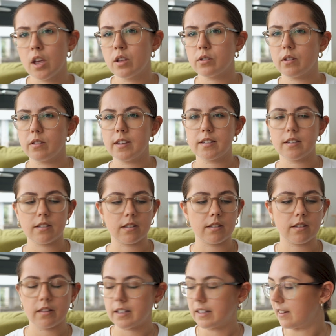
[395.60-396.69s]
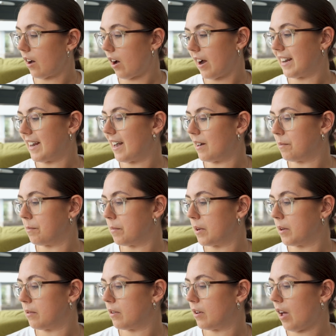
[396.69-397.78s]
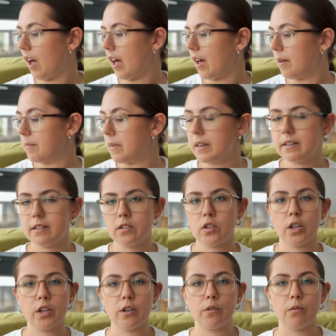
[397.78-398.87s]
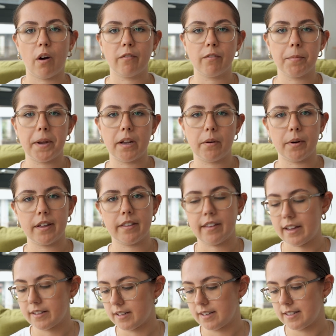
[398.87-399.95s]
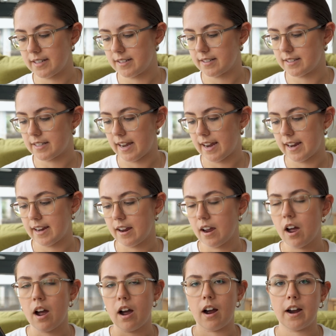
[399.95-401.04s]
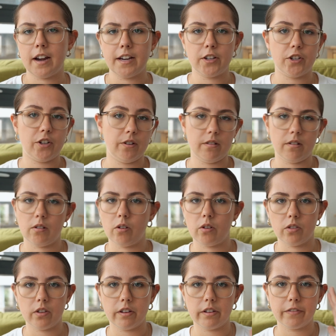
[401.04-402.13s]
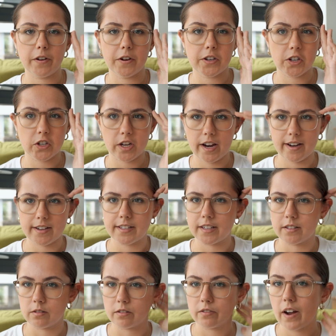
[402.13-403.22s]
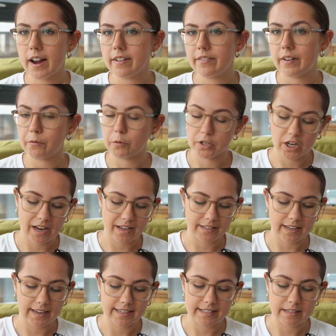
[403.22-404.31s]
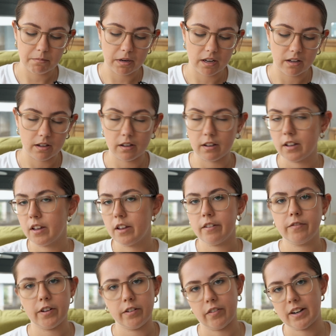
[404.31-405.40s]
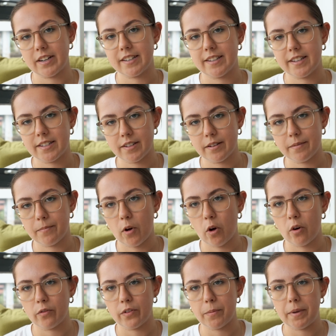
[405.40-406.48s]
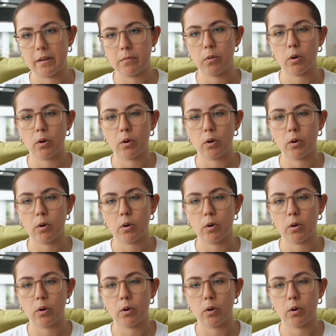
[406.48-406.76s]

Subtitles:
So this isn't something that I am too unfamiliar with. As I did say, I shoot a lot on the Fuji GA645, which has a similar viewfinder system of it being